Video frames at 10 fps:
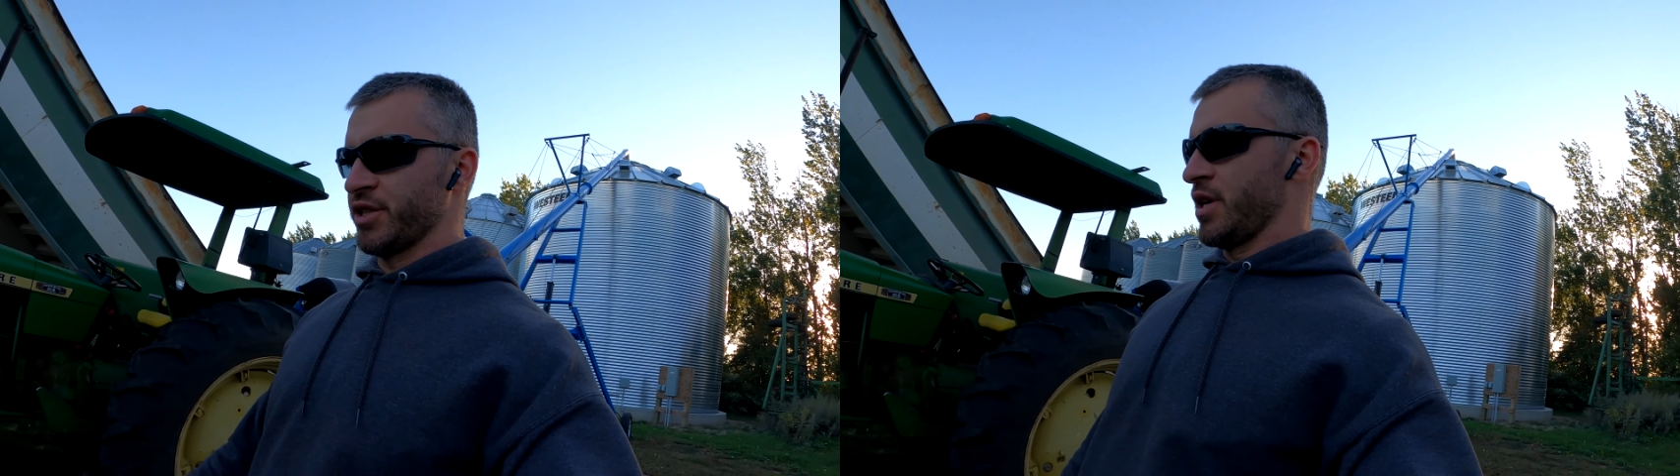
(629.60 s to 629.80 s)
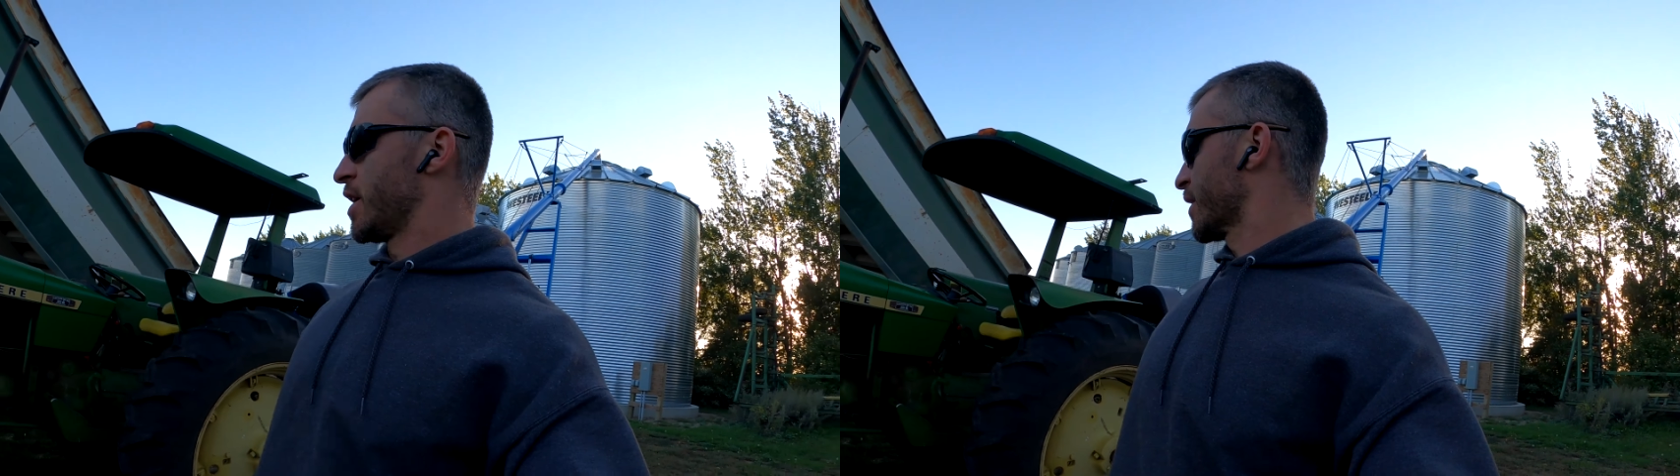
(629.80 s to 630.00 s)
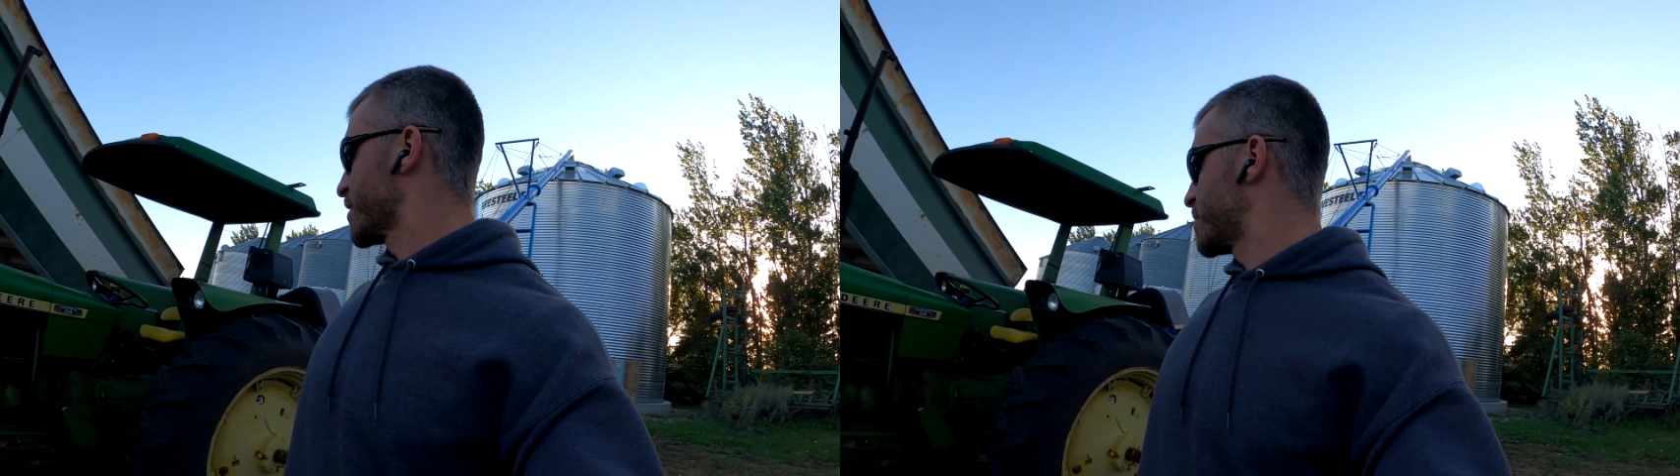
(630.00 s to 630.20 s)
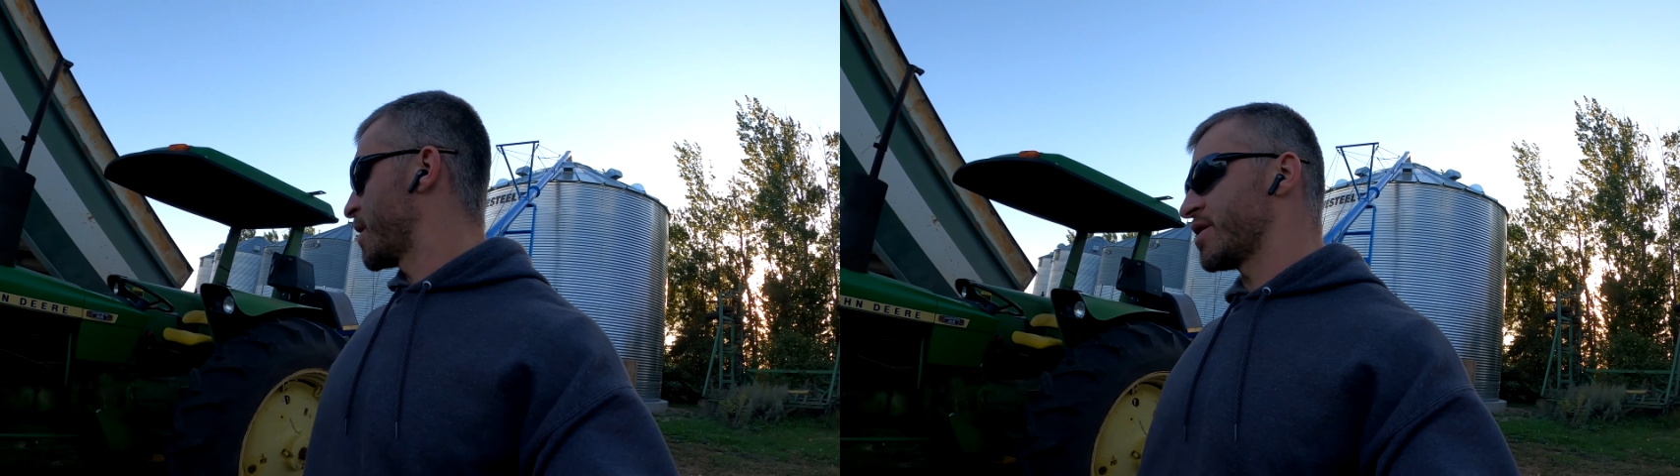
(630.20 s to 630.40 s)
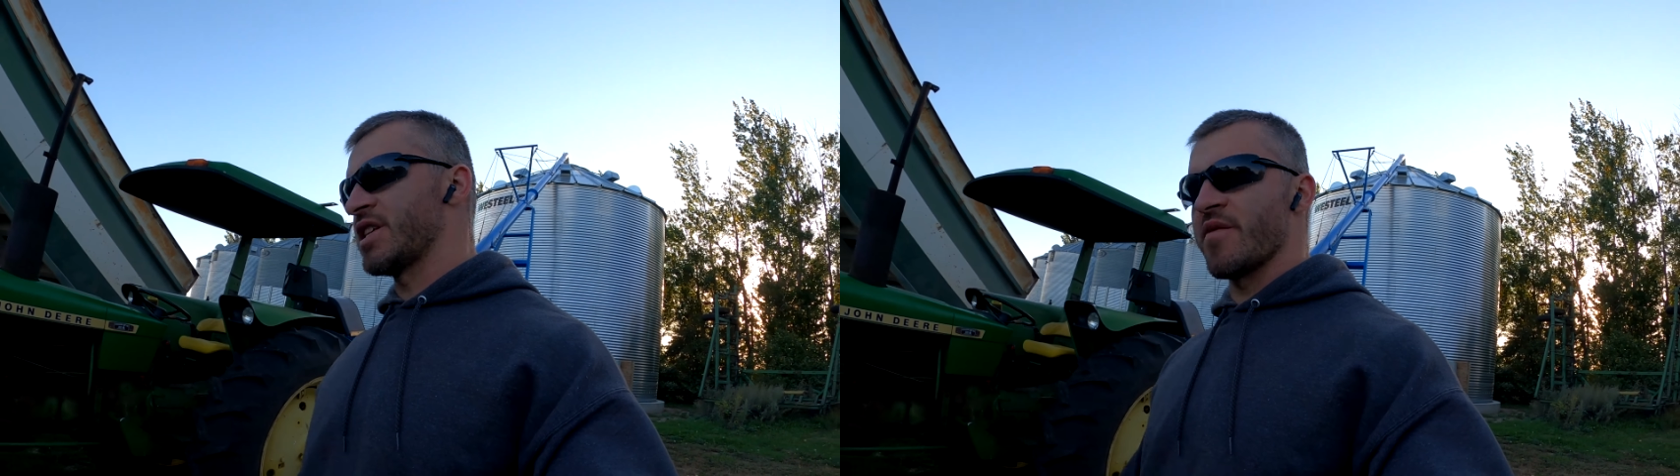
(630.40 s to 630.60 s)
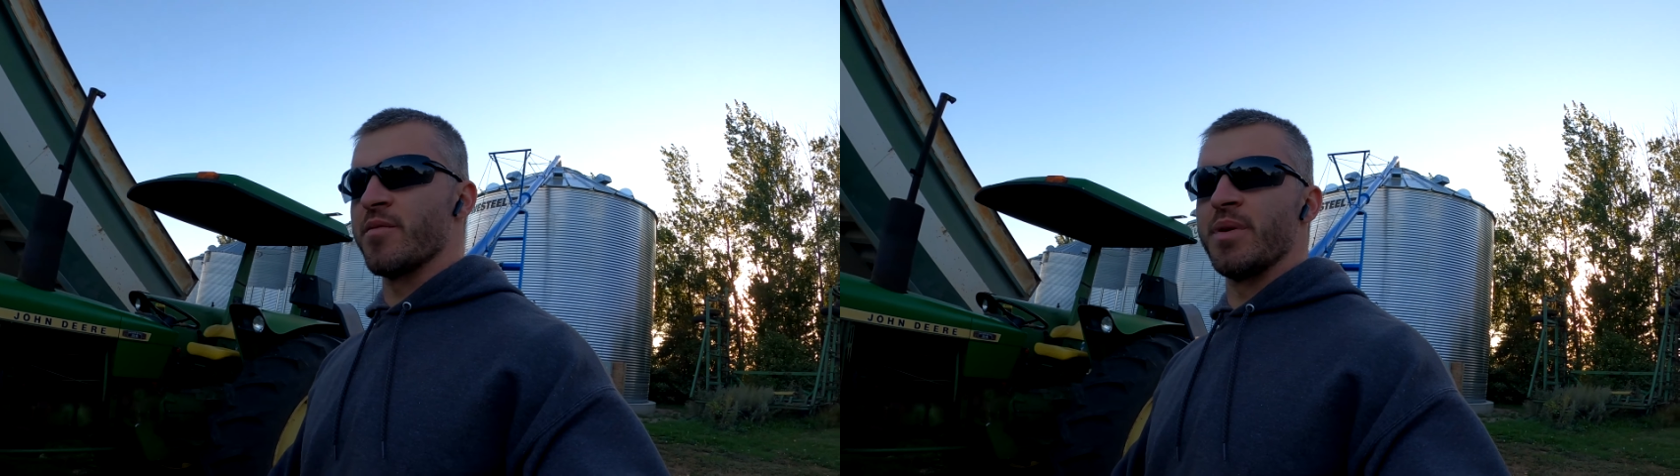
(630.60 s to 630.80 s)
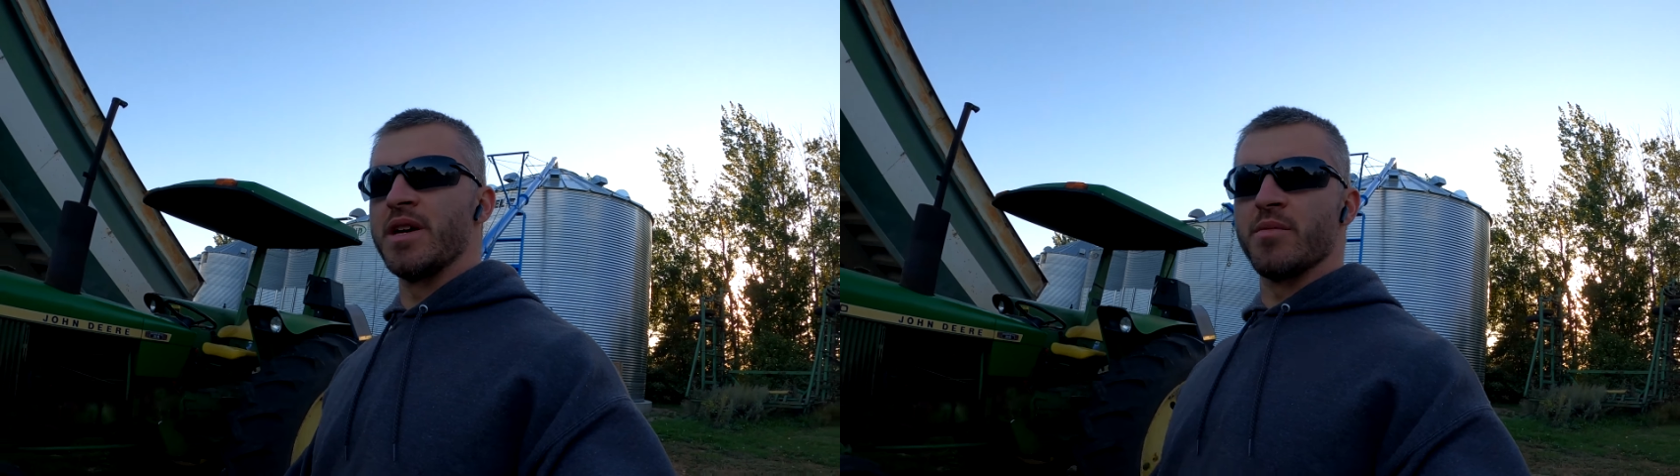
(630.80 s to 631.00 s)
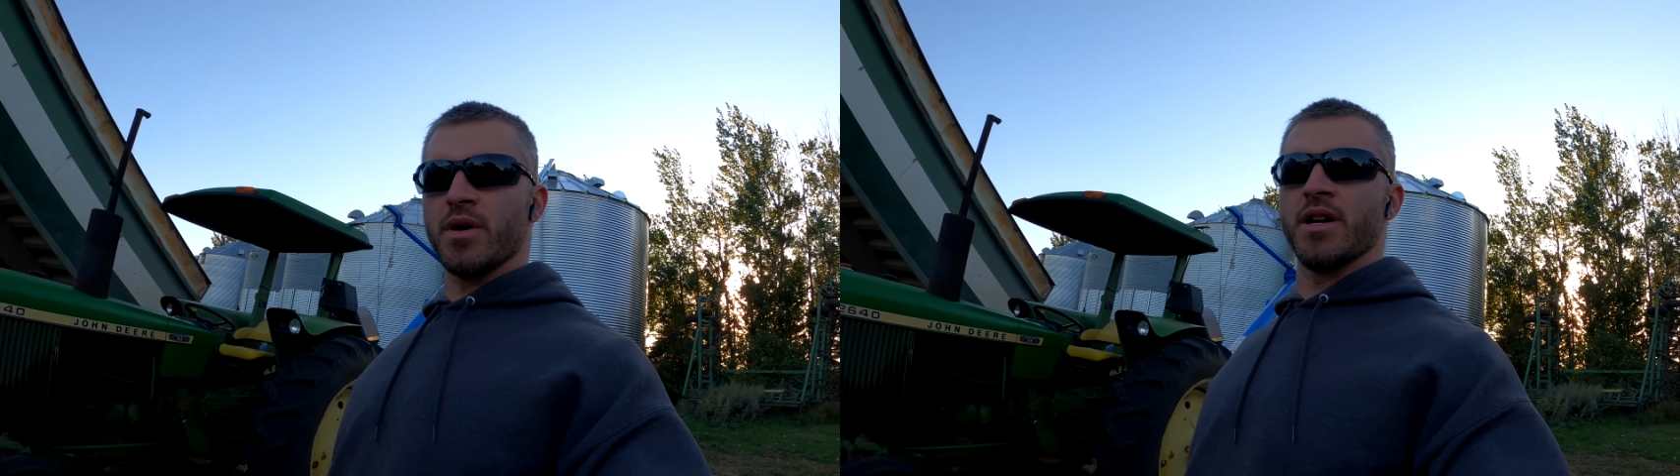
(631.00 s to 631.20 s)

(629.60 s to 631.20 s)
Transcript: much longer. It's about 7 p.m.